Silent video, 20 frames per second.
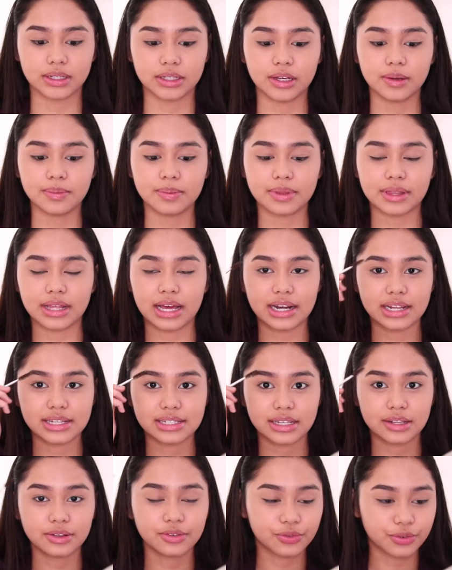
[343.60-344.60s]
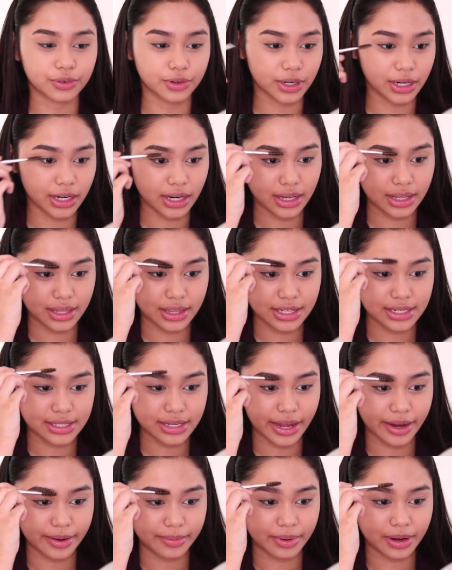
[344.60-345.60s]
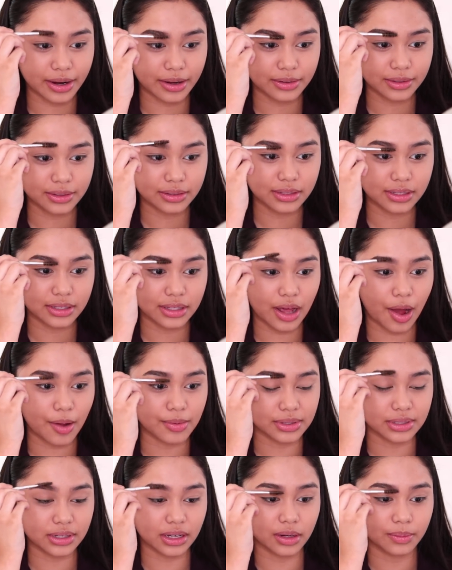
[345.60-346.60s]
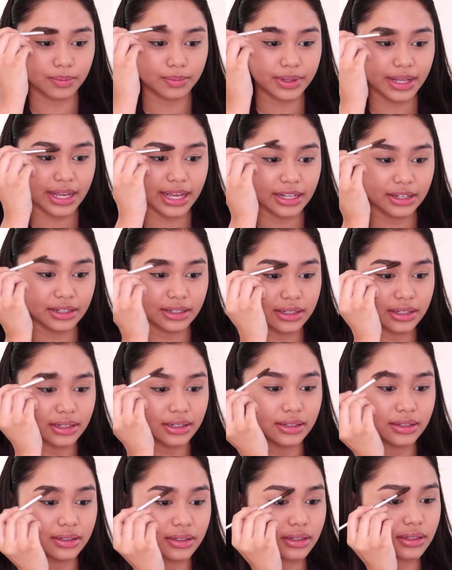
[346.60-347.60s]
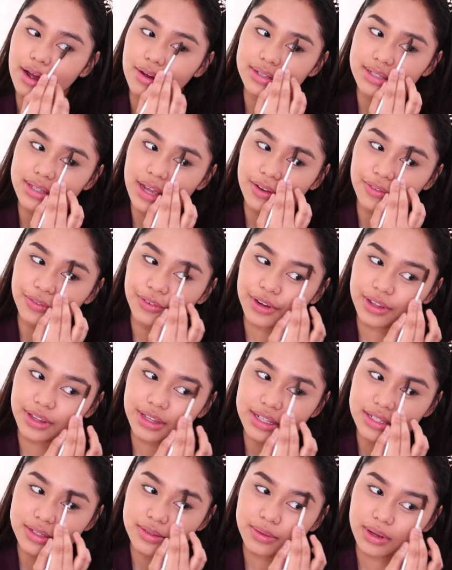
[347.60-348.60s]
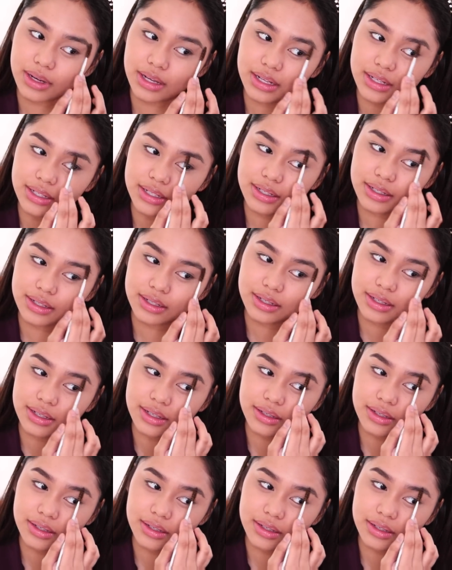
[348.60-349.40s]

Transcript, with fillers: Yep, that is it for this eyebrow. Now I'm just gonna blend. Now it's time for this one.